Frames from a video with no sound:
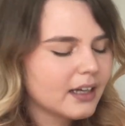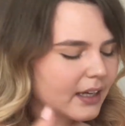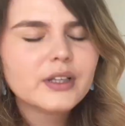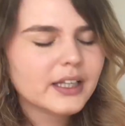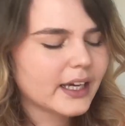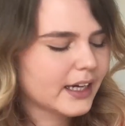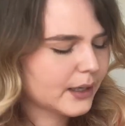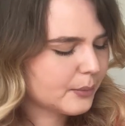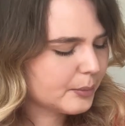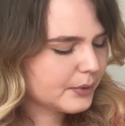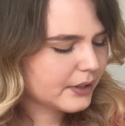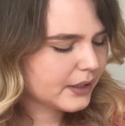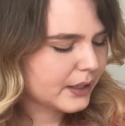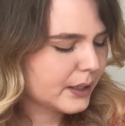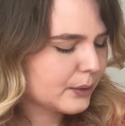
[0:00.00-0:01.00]
Really
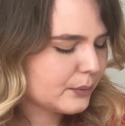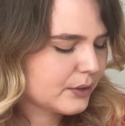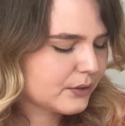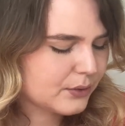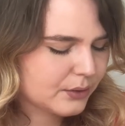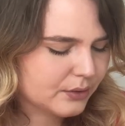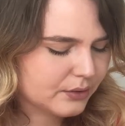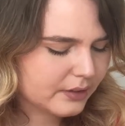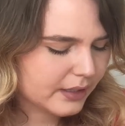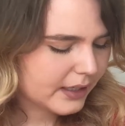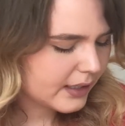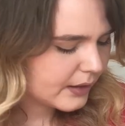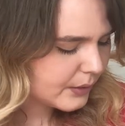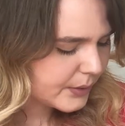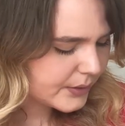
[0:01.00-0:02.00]
happy how it turned
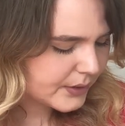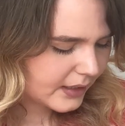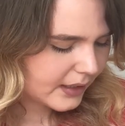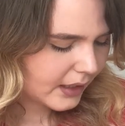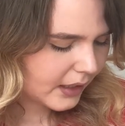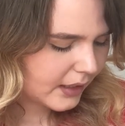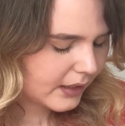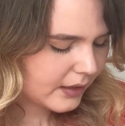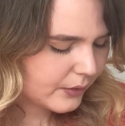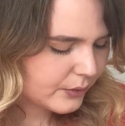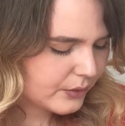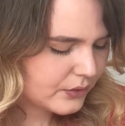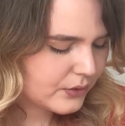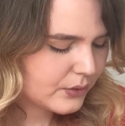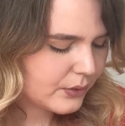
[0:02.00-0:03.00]
out. And then
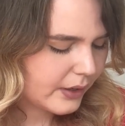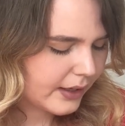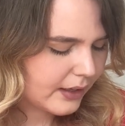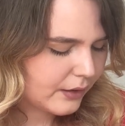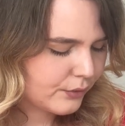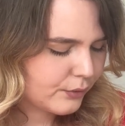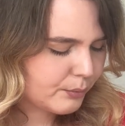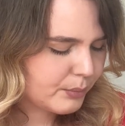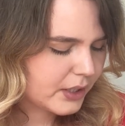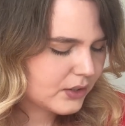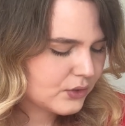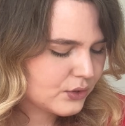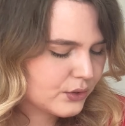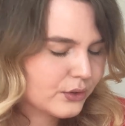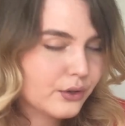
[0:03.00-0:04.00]
also I have a
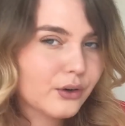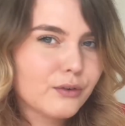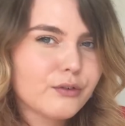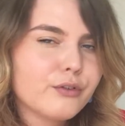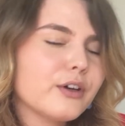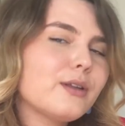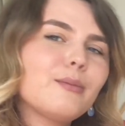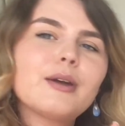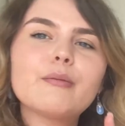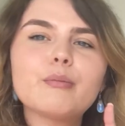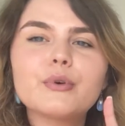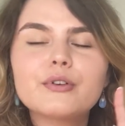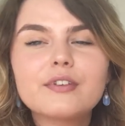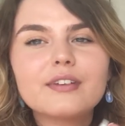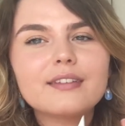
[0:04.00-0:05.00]
picture of what my
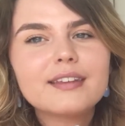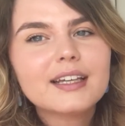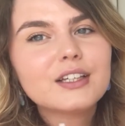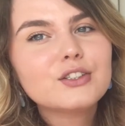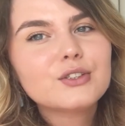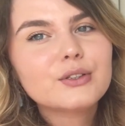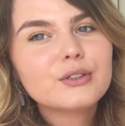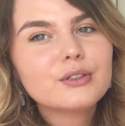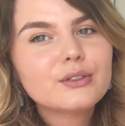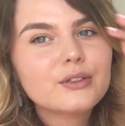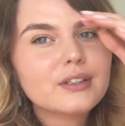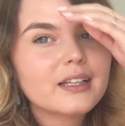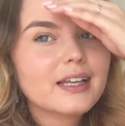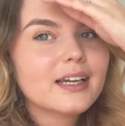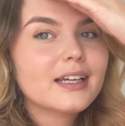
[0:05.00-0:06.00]
presentation
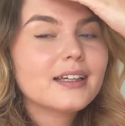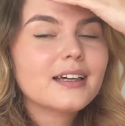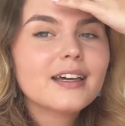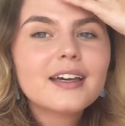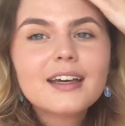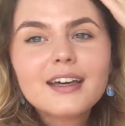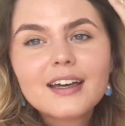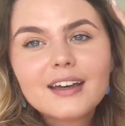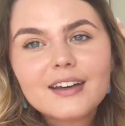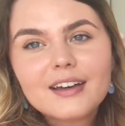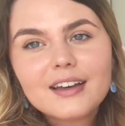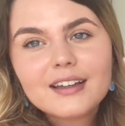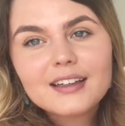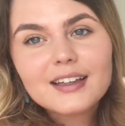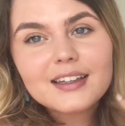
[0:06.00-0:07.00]
looked like.
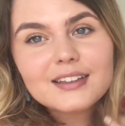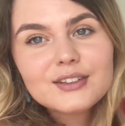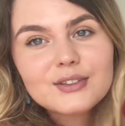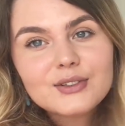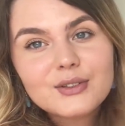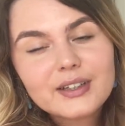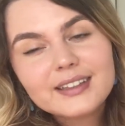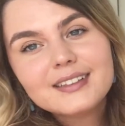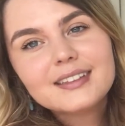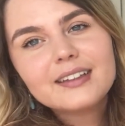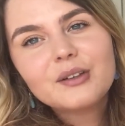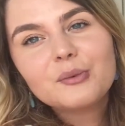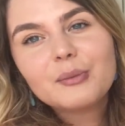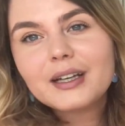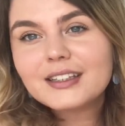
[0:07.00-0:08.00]
As you can
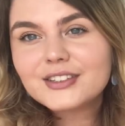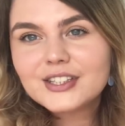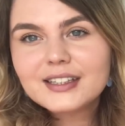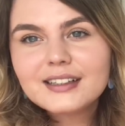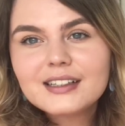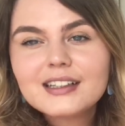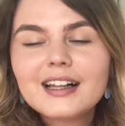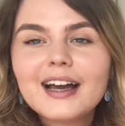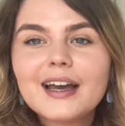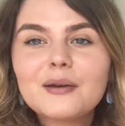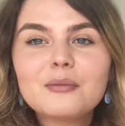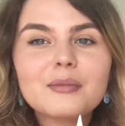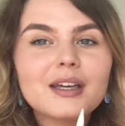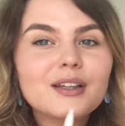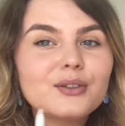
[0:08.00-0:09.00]
see on my channel, I made